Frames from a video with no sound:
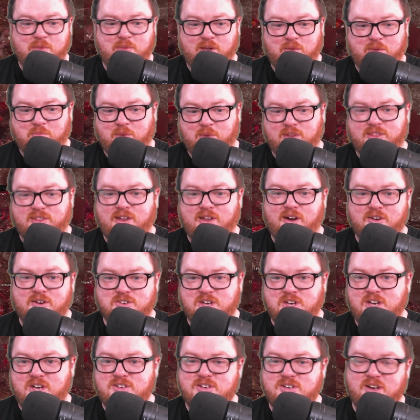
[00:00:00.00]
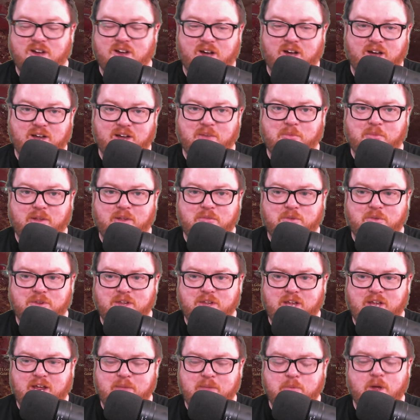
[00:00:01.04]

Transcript: but they are changing item level in the game.